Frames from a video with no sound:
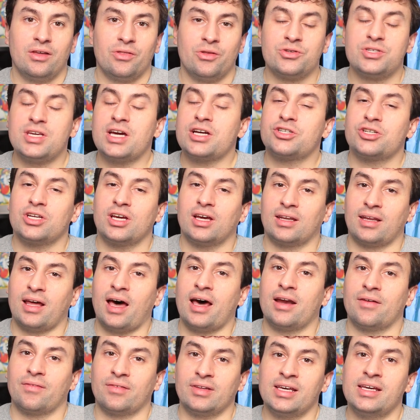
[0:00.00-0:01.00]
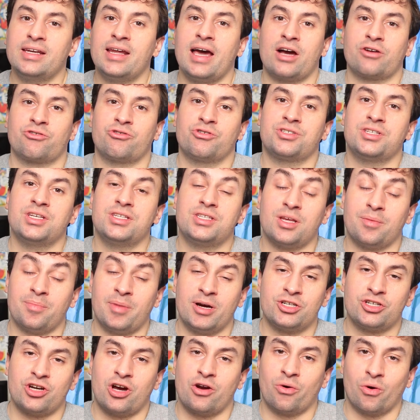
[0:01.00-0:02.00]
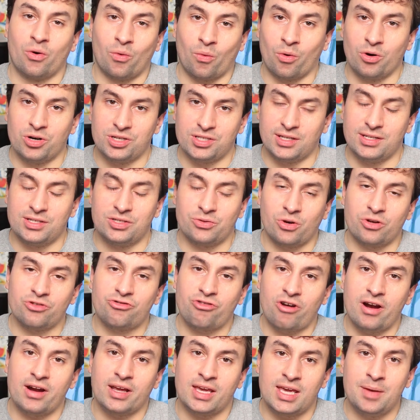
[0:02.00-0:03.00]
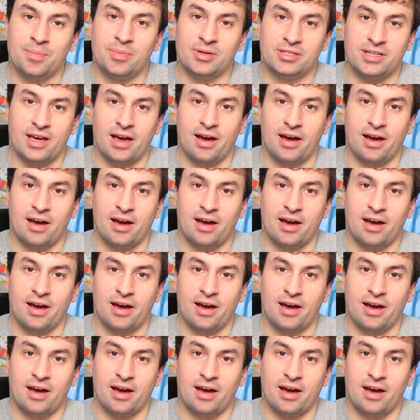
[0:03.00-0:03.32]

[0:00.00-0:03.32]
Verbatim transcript: There's actually a lot of lead actresses on my genre awards list, so I'll try to keep it